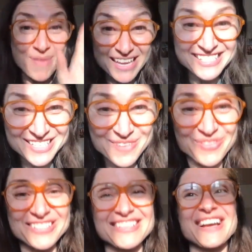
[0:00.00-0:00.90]
It makes a
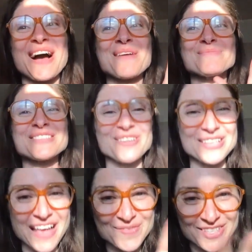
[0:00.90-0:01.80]
difference. Like I
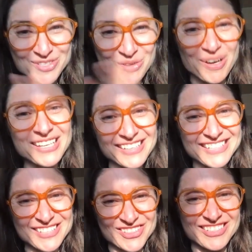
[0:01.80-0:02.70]
have such great
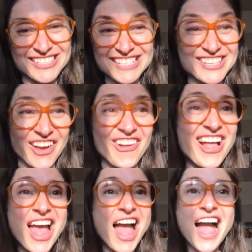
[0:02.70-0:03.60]
attention to detail,